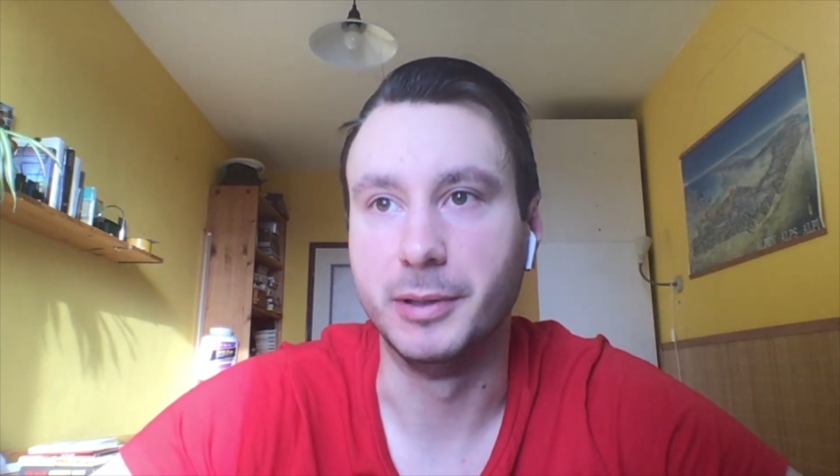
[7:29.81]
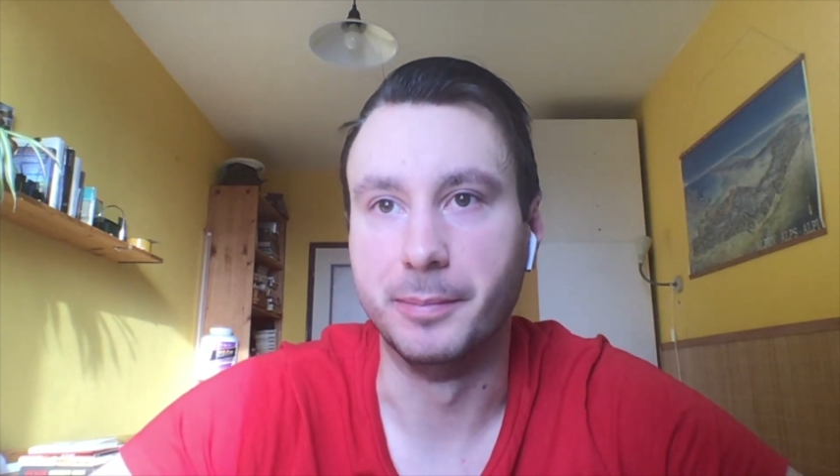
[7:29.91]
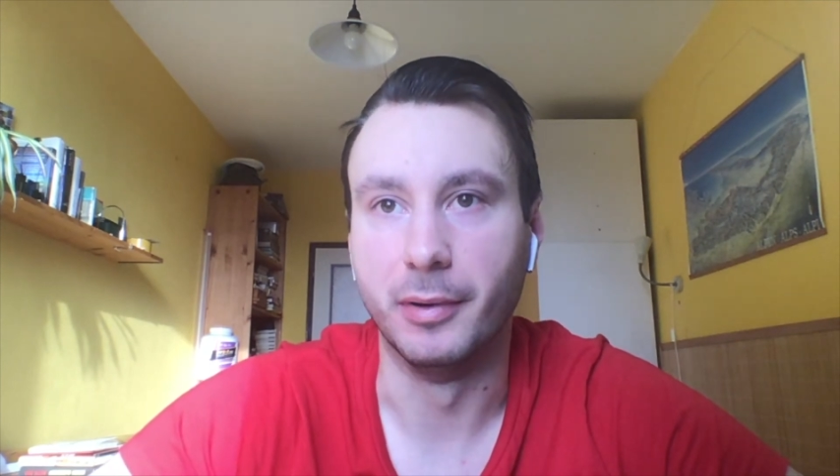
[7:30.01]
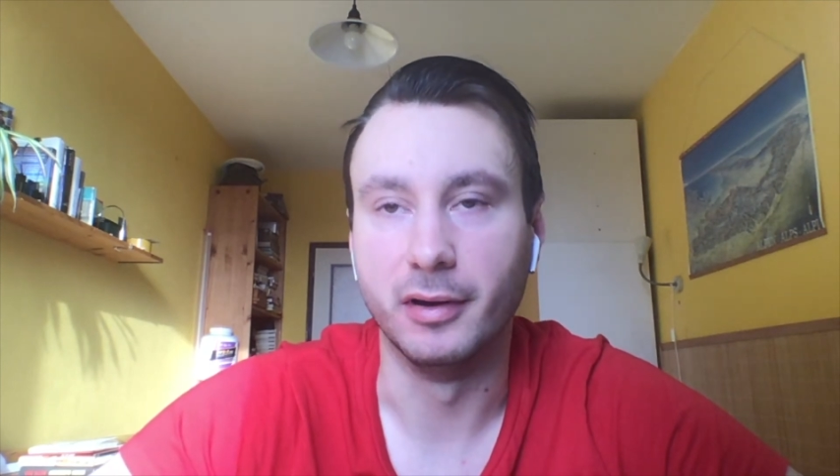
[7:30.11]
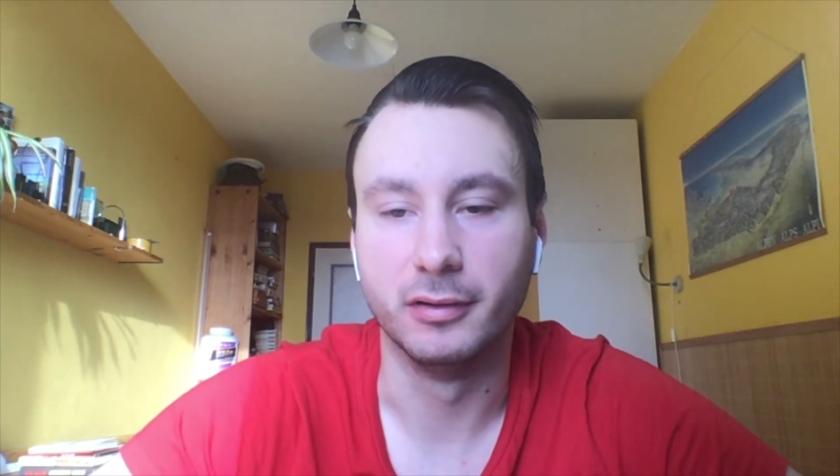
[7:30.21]

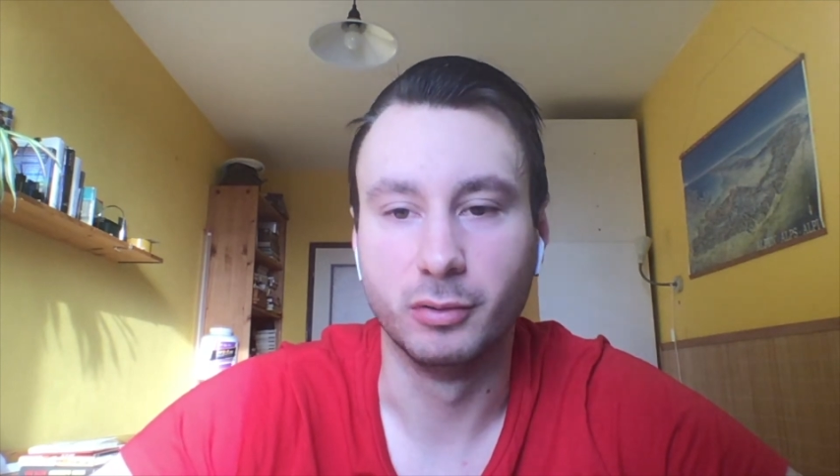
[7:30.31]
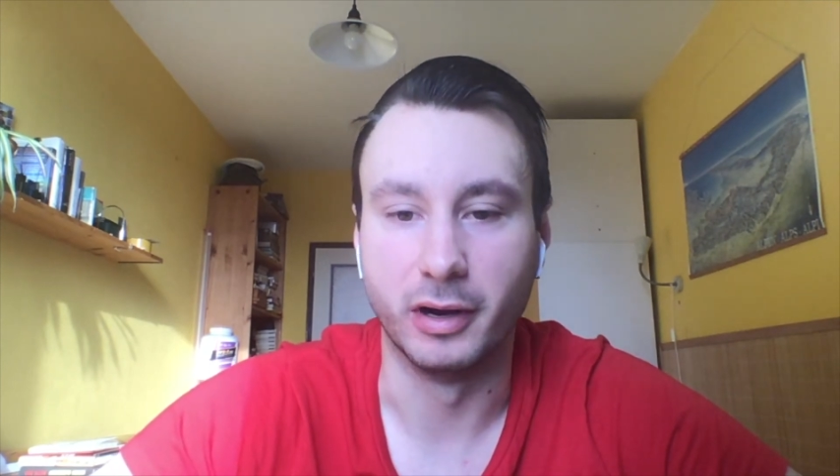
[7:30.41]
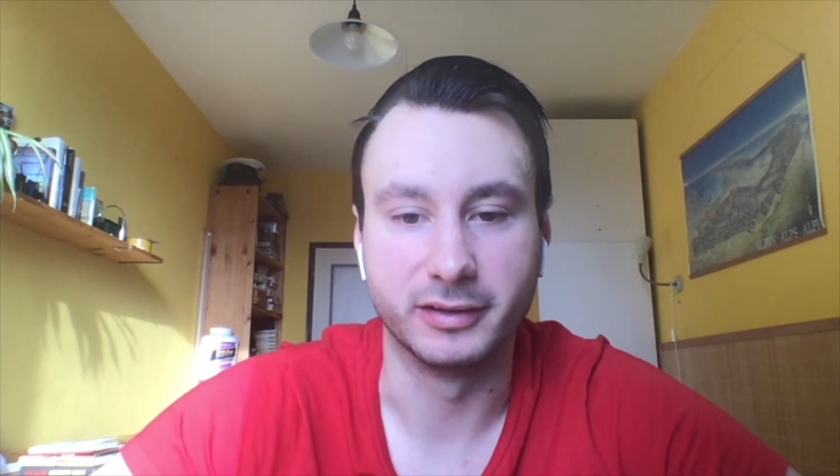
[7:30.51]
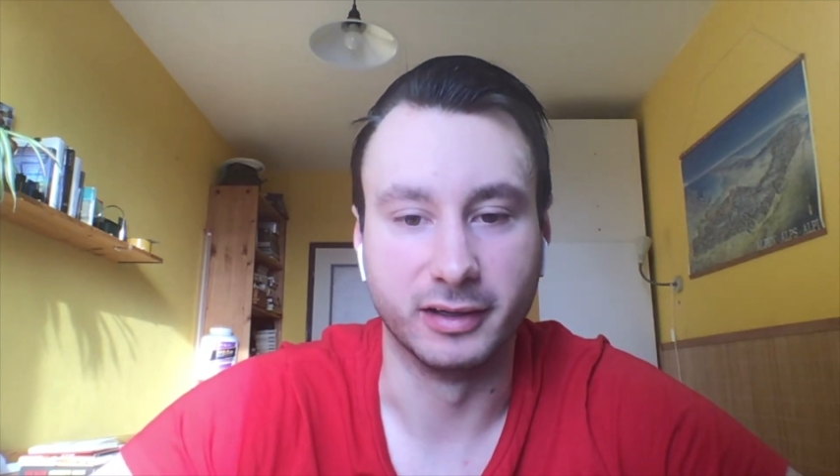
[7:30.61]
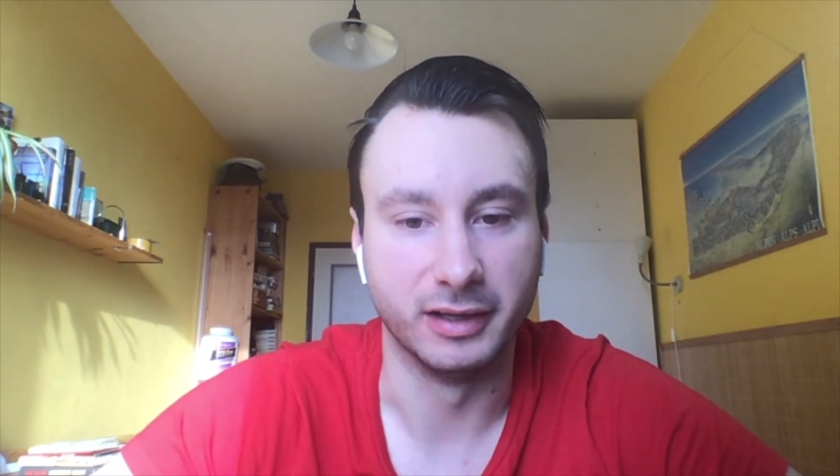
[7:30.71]
people who
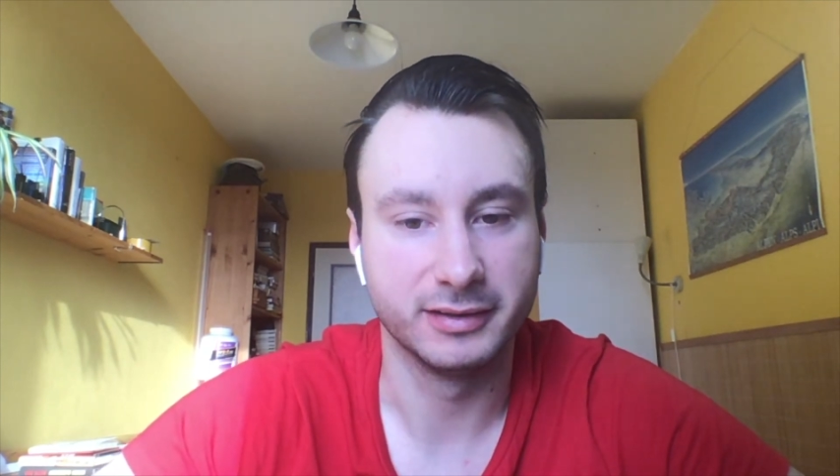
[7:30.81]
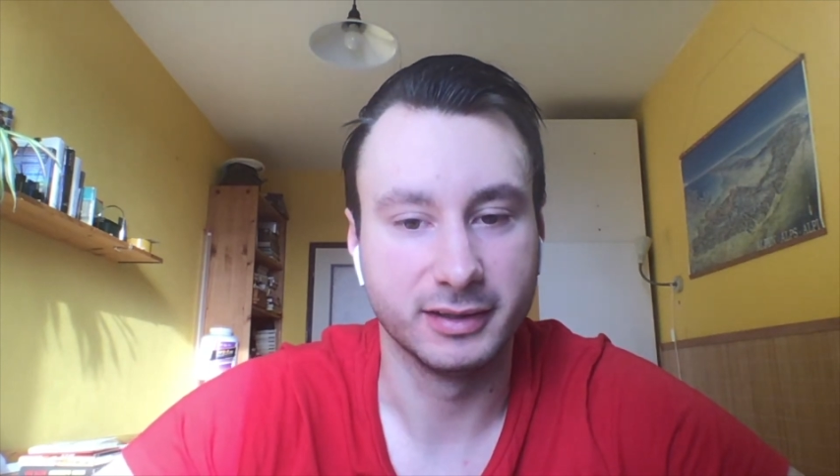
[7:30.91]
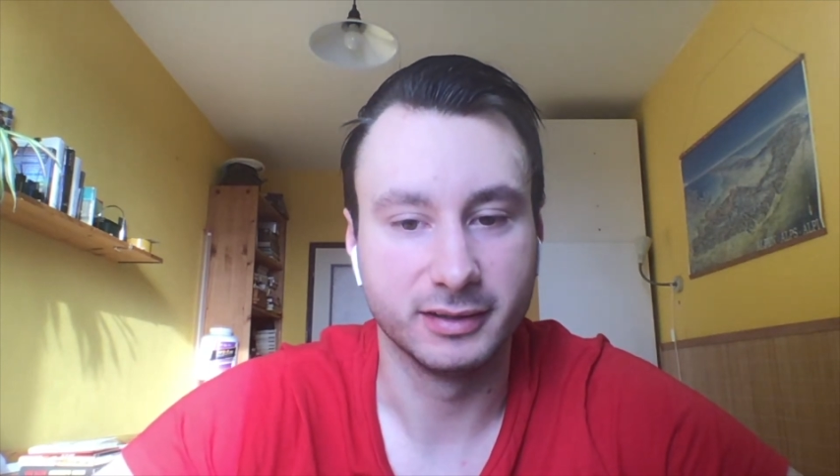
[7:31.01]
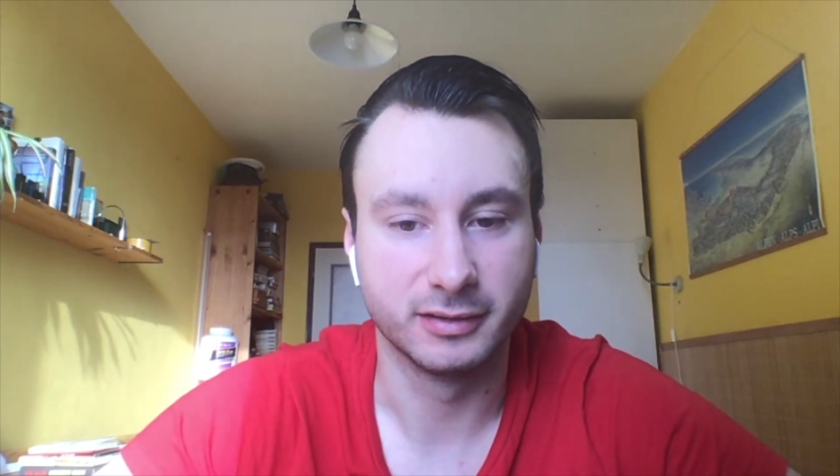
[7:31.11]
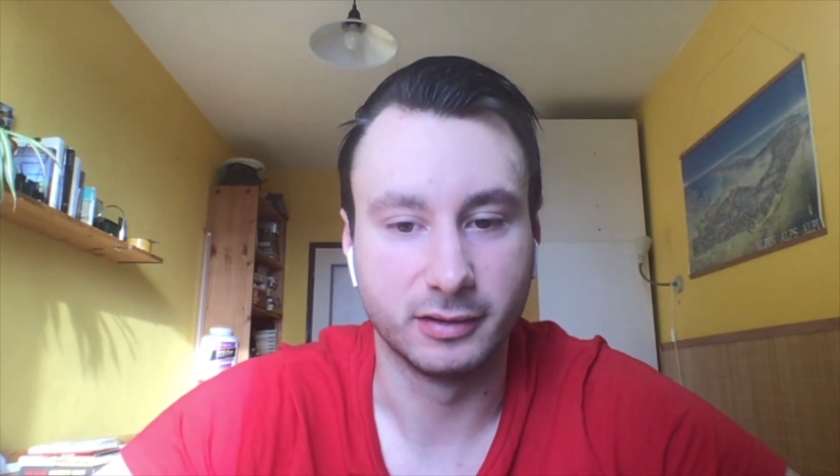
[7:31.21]
are
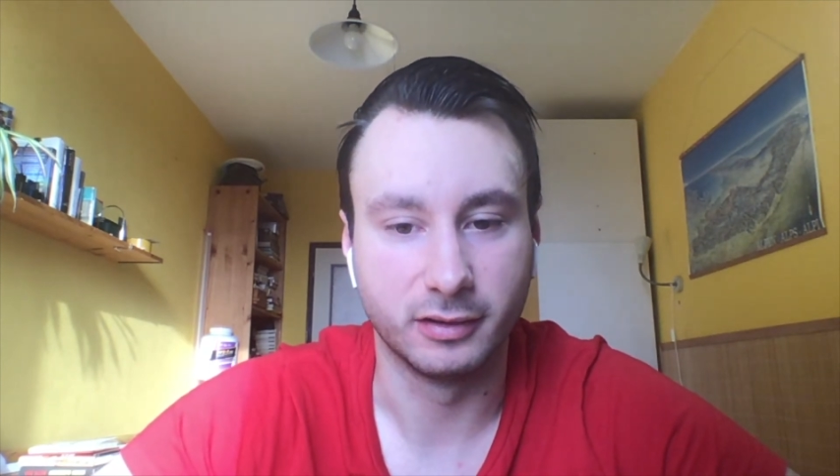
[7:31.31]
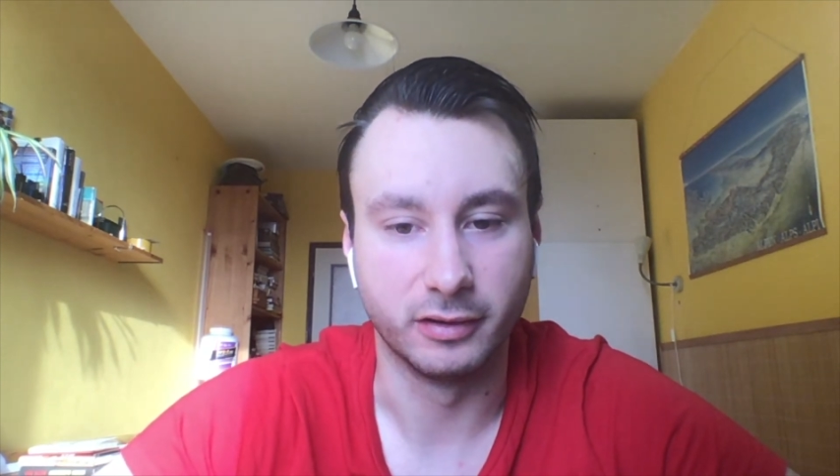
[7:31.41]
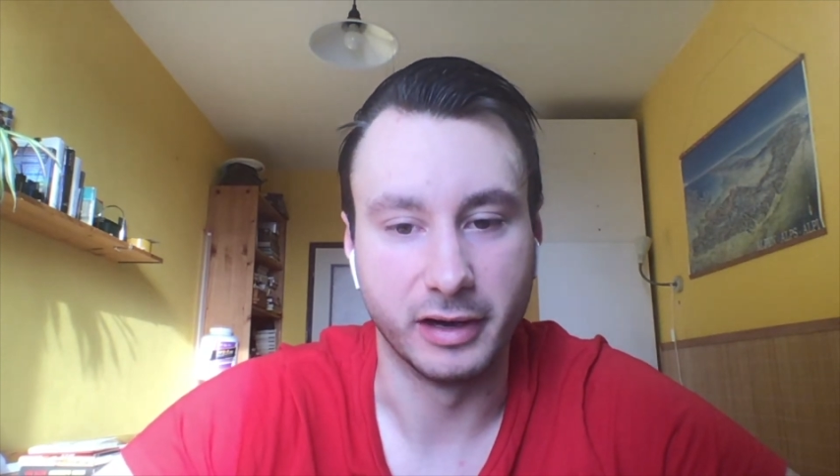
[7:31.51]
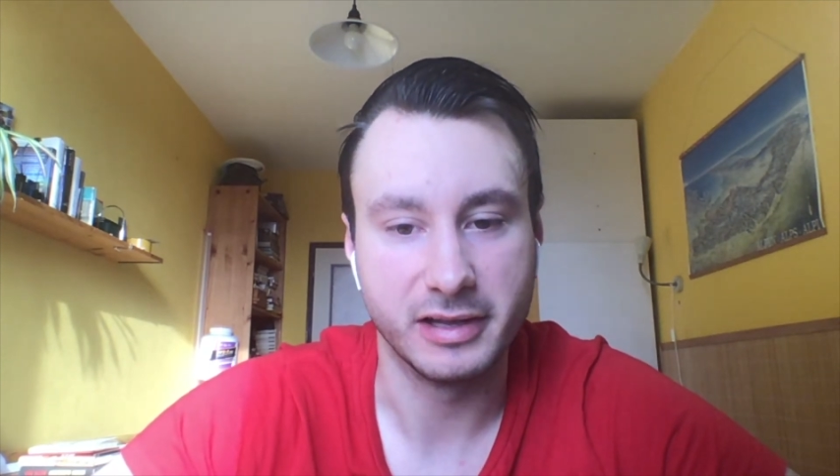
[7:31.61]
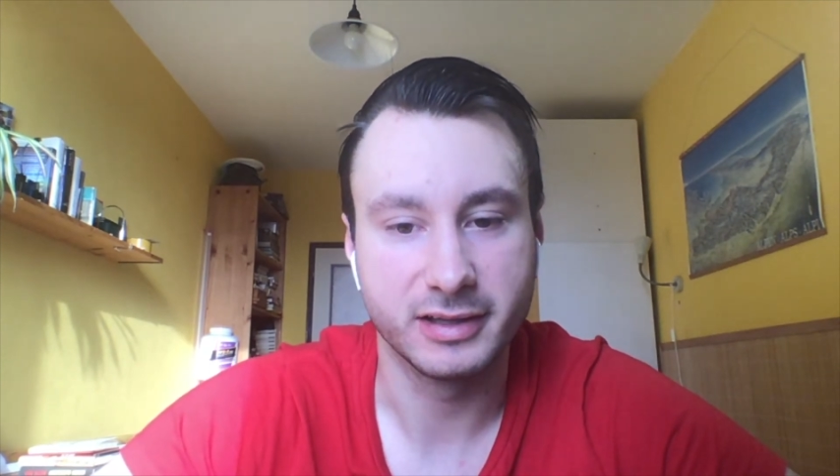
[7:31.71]
talented
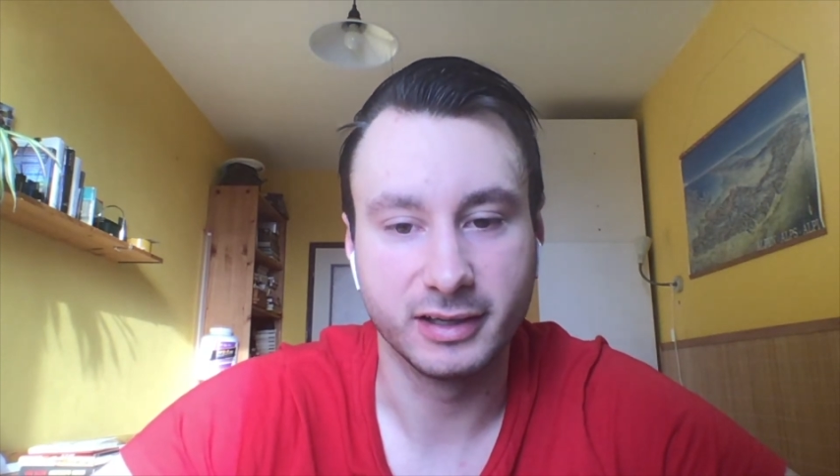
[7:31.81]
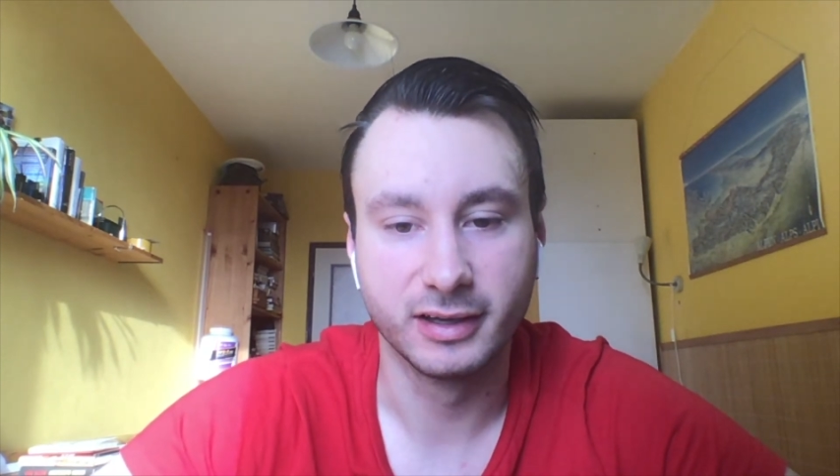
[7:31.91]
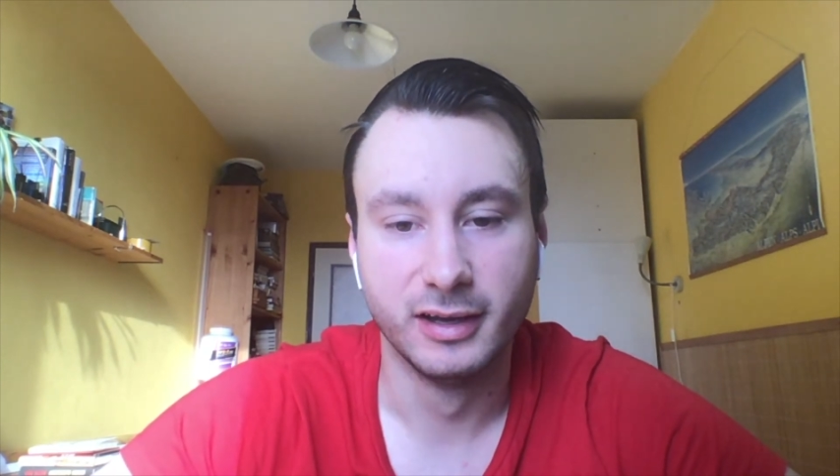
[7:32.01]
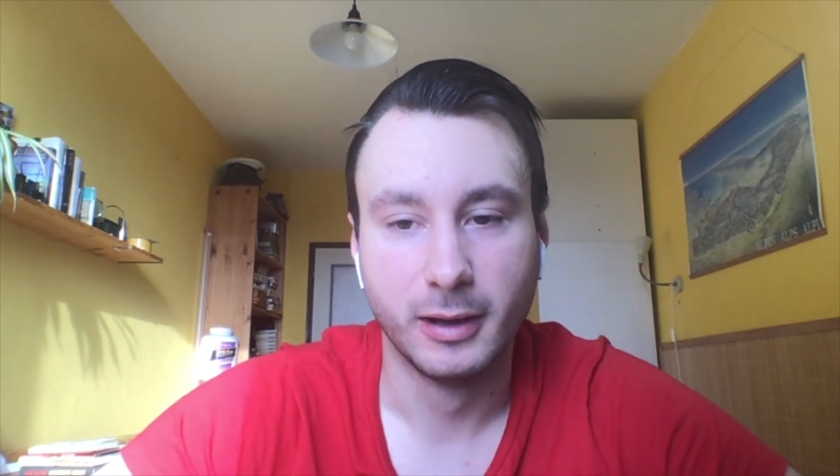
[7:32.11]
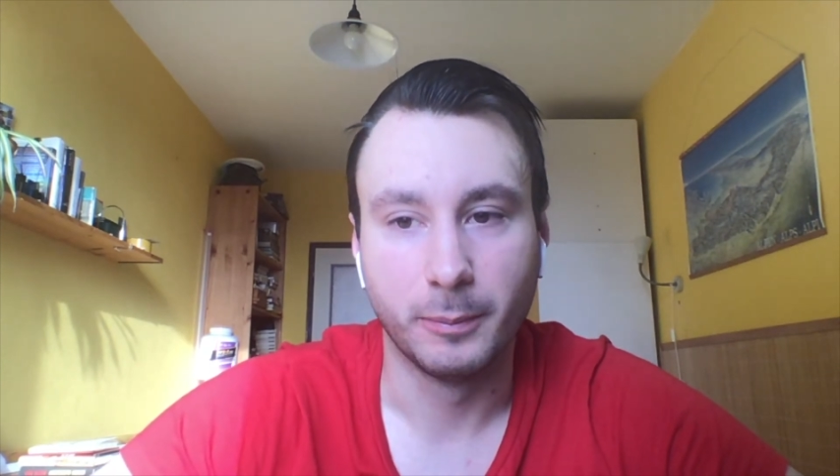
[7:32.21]
or anything,